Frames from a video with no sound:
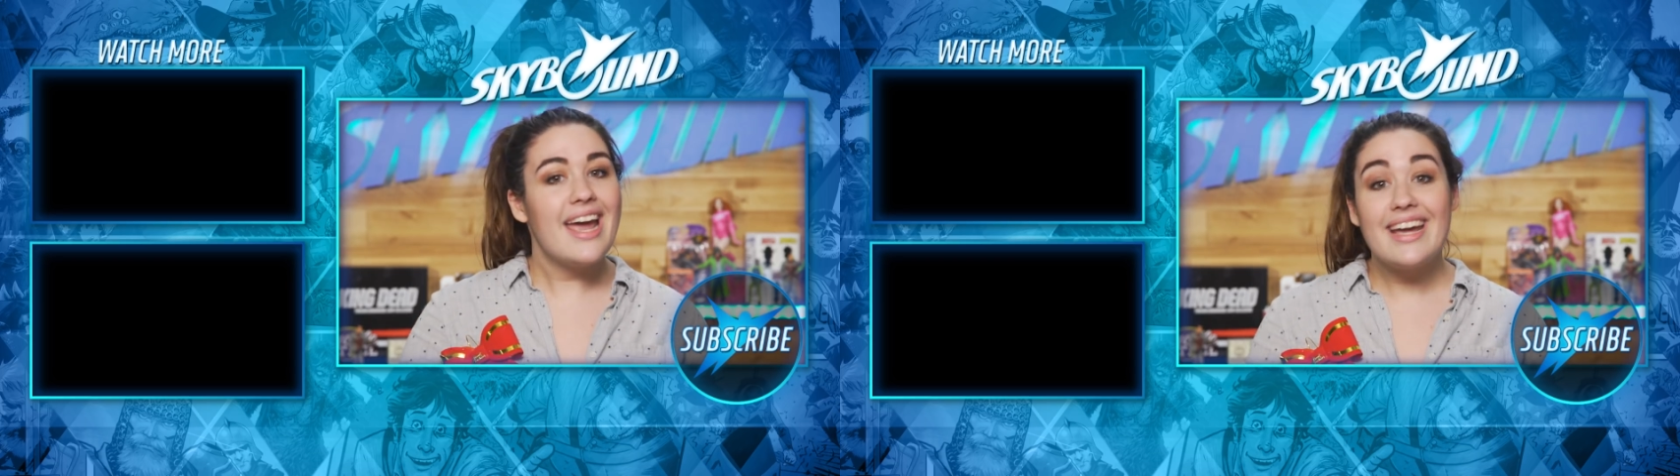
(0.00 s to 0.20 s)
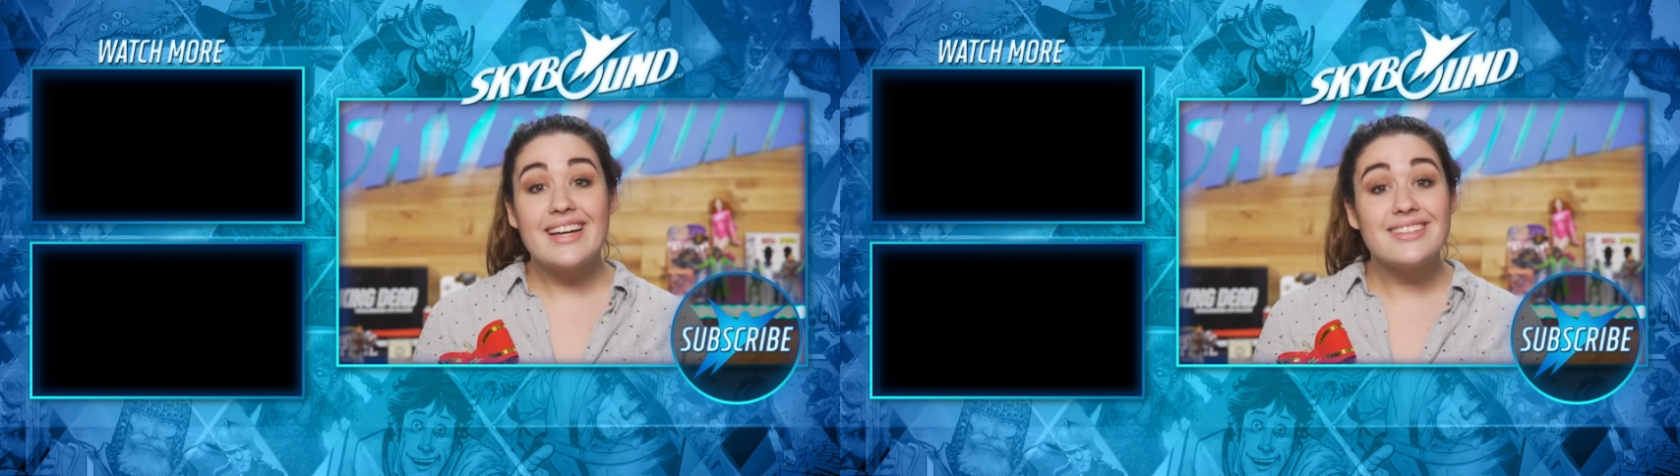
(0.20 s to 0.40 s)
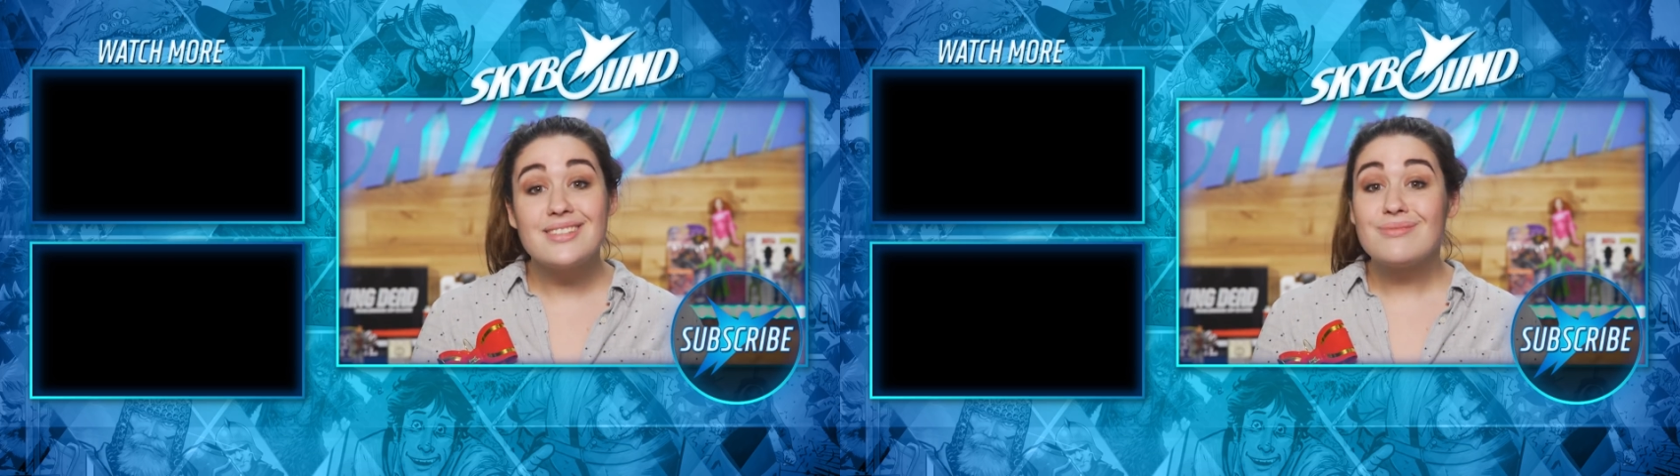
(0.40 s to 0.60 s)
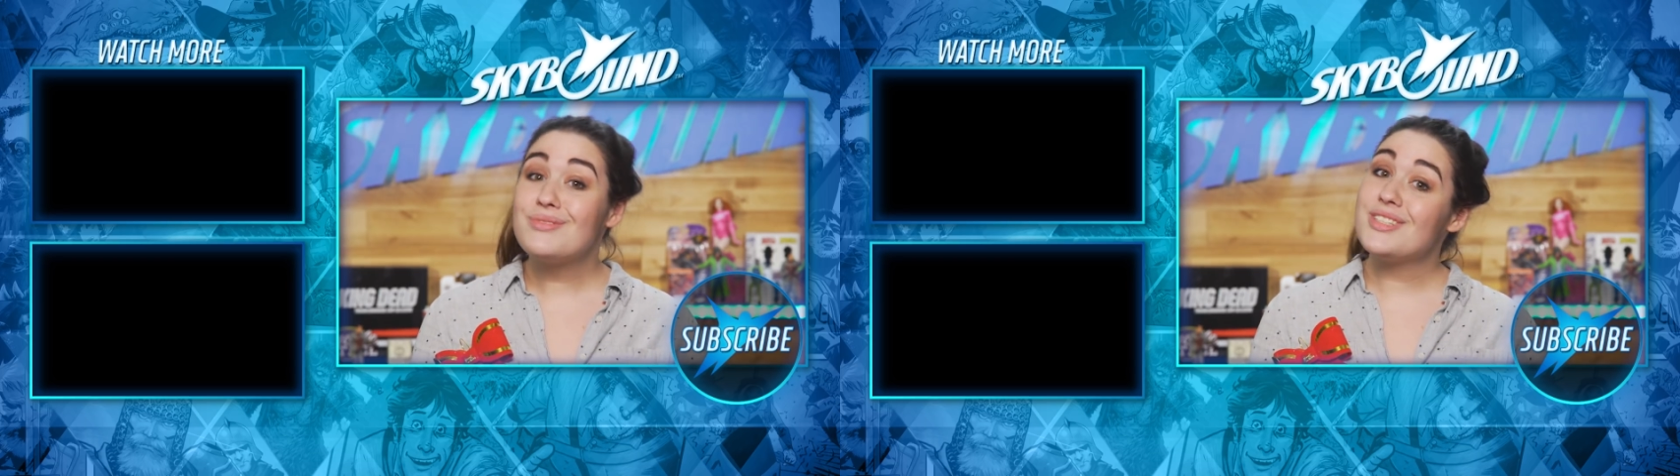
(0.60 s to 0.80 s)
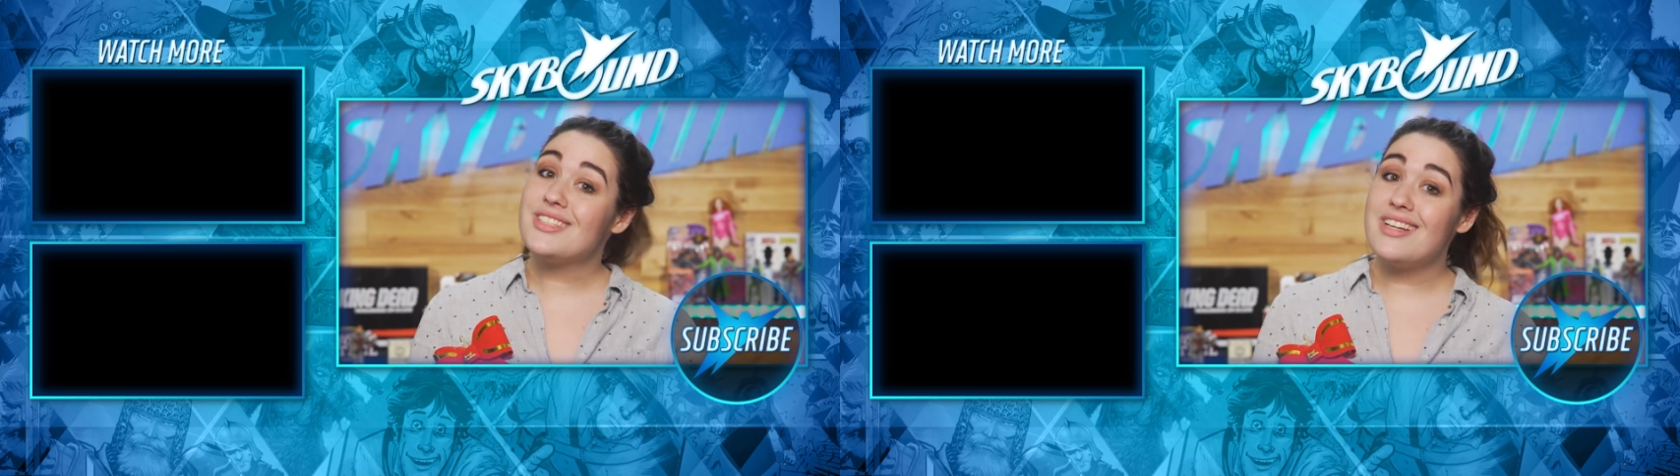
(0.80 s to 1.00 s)
and
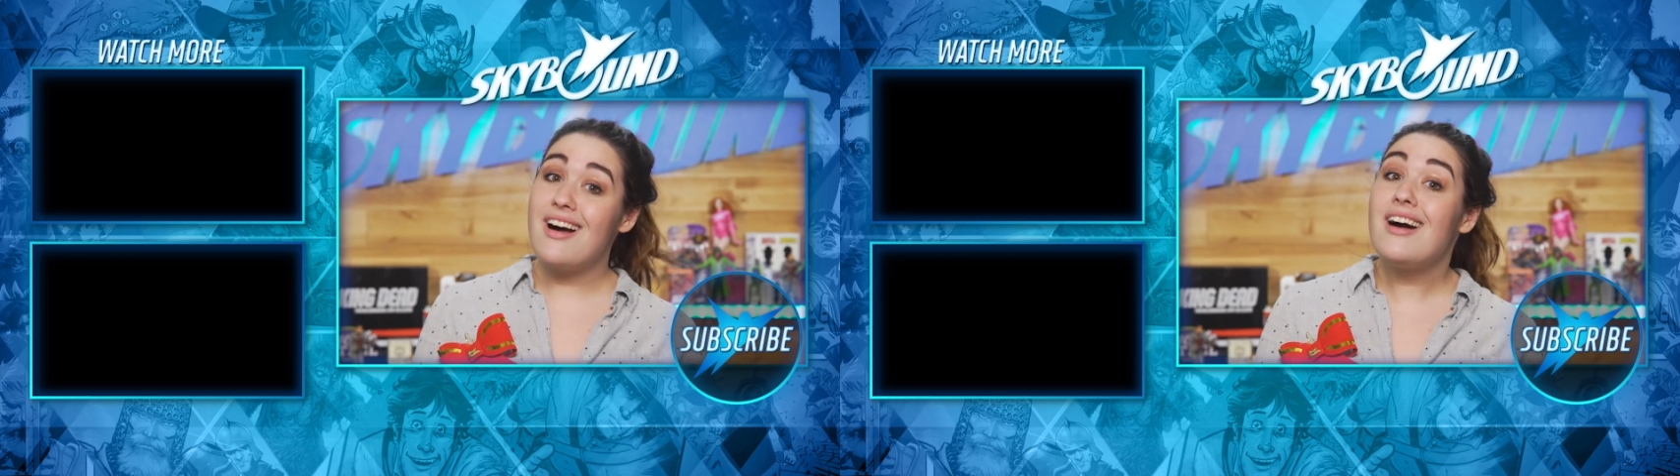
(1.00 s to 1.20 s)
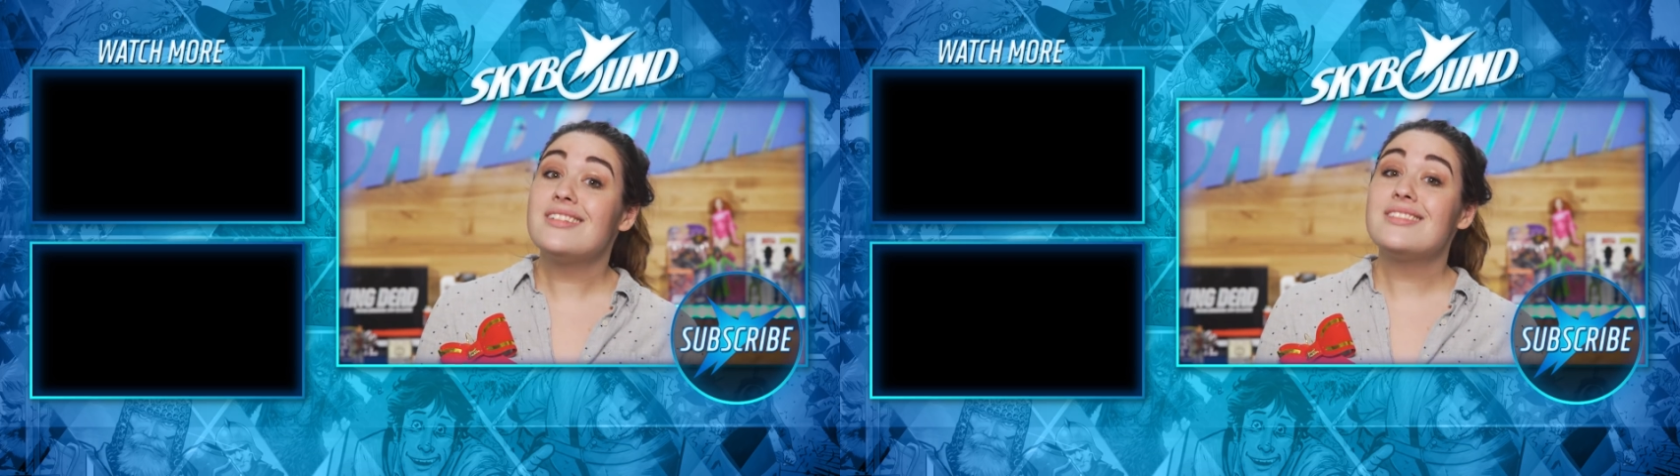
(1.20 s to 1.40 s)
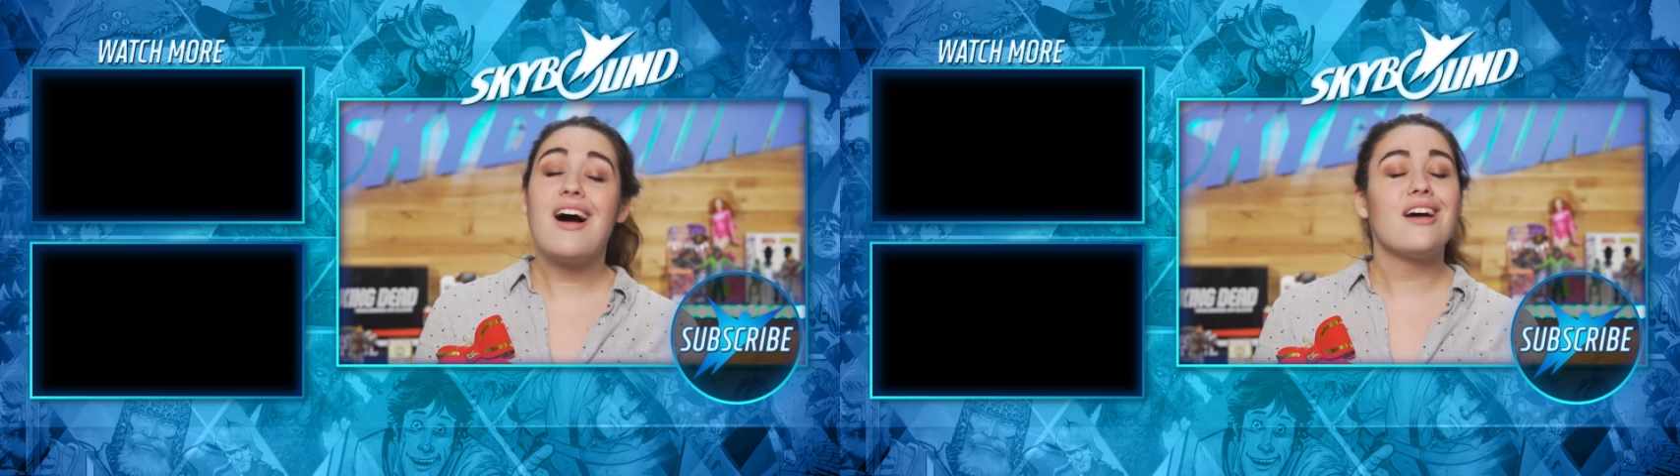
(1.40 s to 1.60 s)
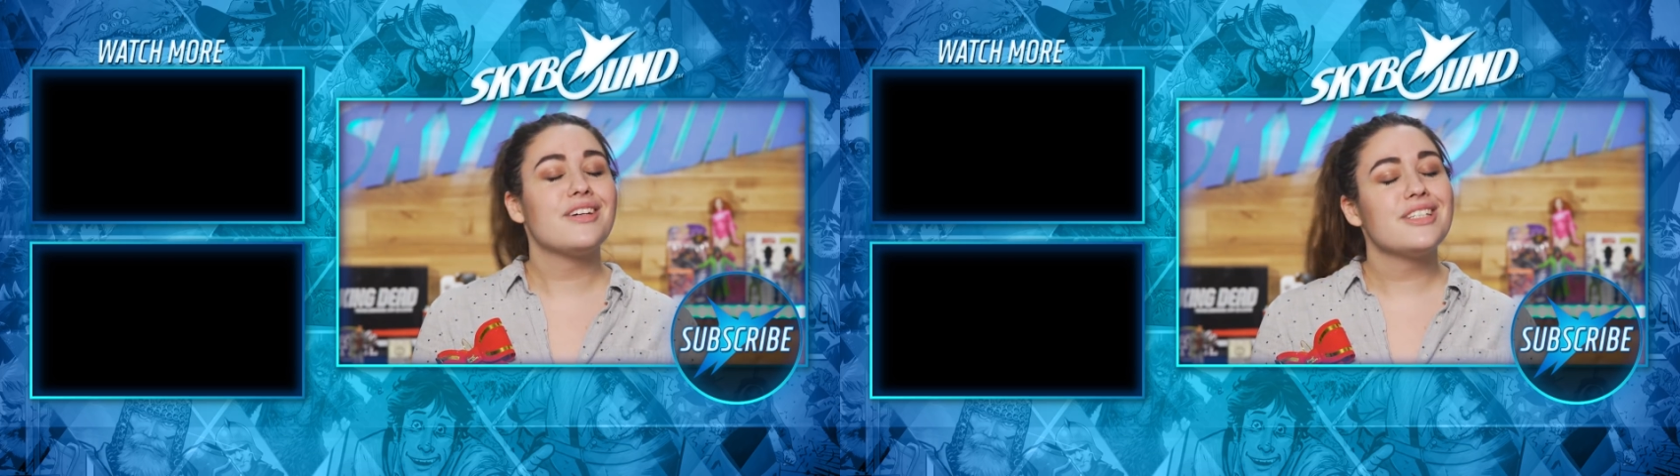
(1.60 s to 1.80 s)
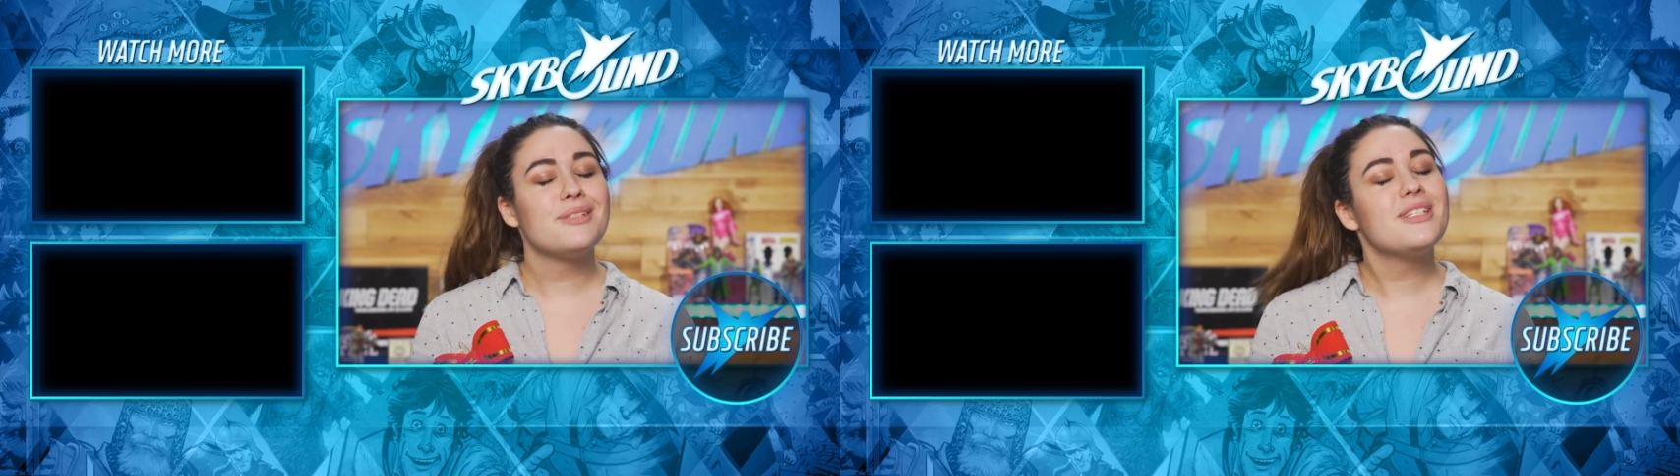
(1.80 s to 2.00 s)
we'll see y'all
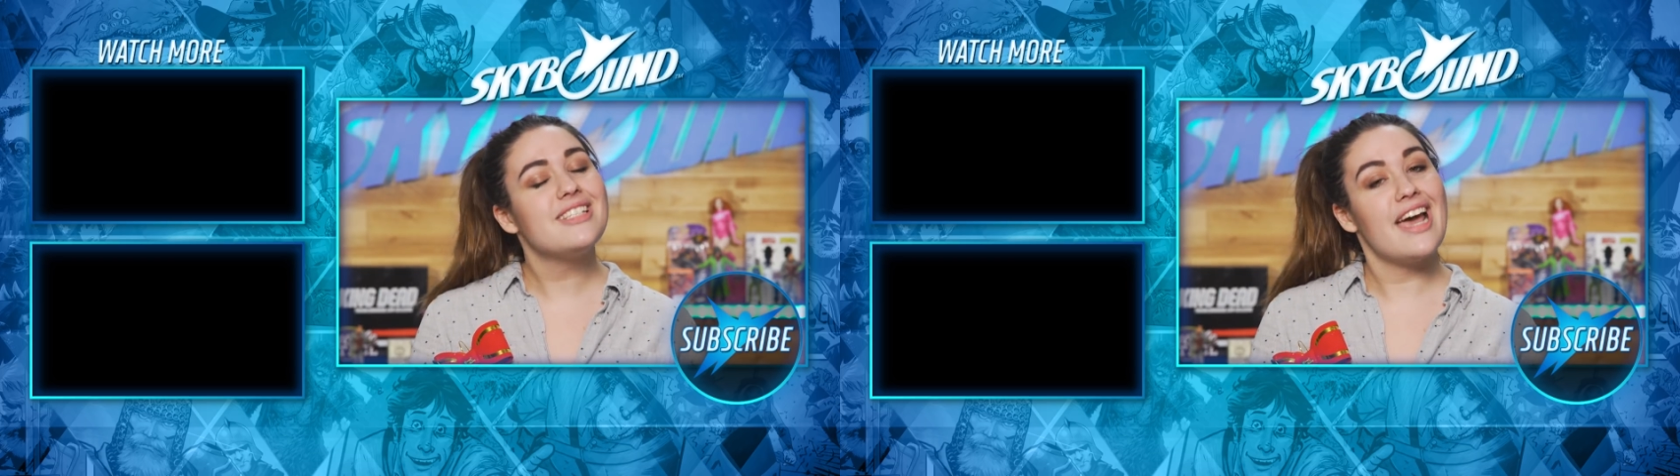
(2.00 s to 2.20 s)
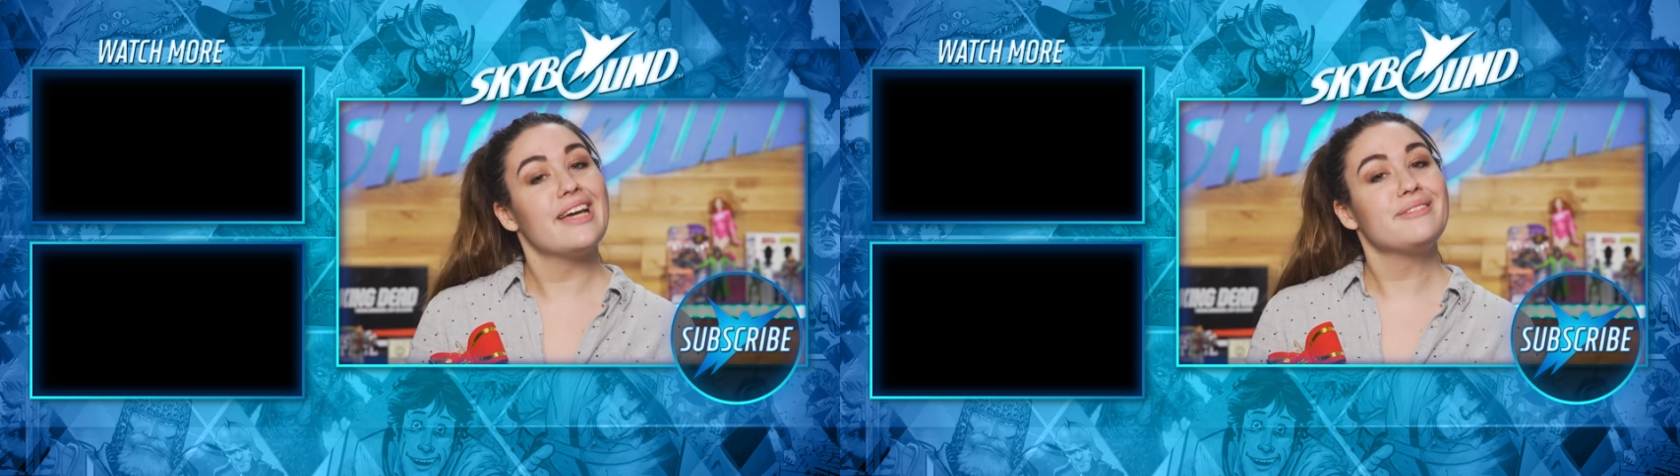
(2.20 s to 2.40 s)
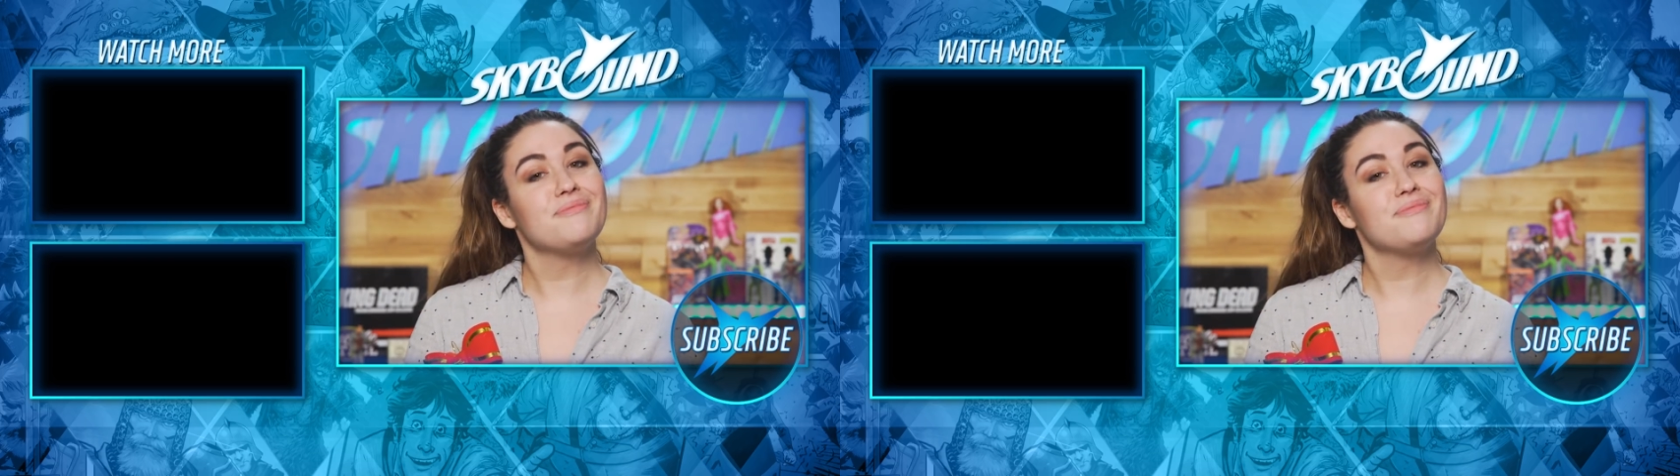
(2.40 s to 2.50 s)
on Christmas Day.